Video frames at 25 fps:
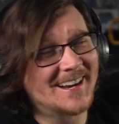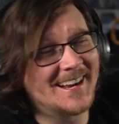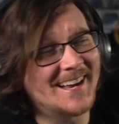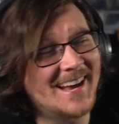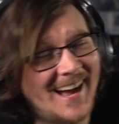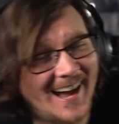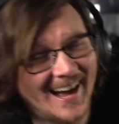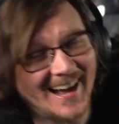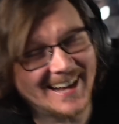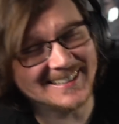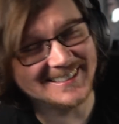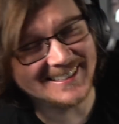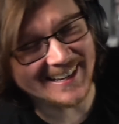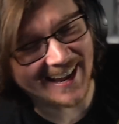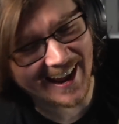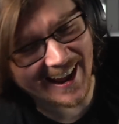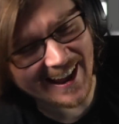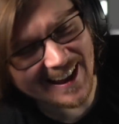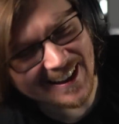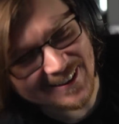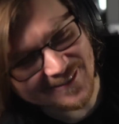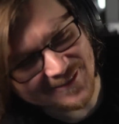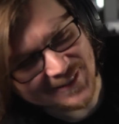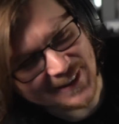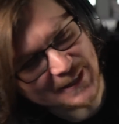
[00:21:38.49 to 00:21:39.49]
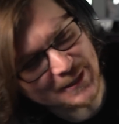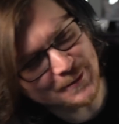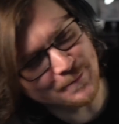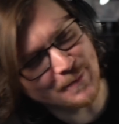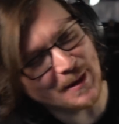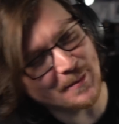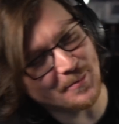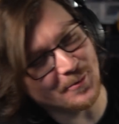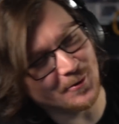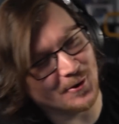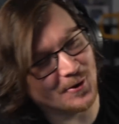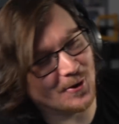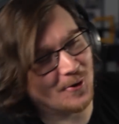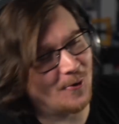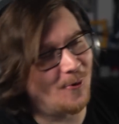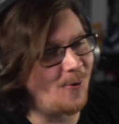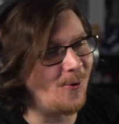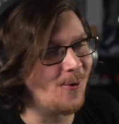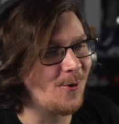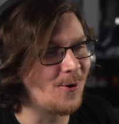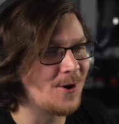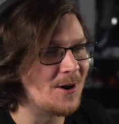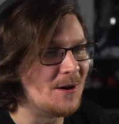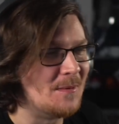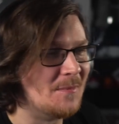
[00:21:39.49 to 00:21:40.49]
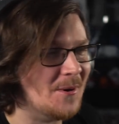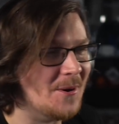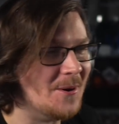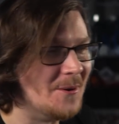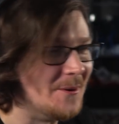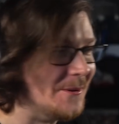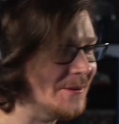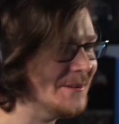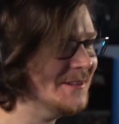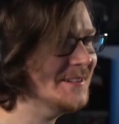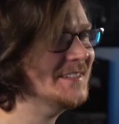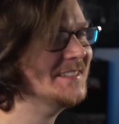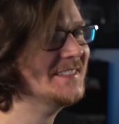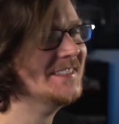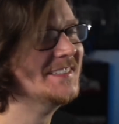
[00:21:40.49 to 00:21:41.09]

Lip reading: God damn, these people are horrible!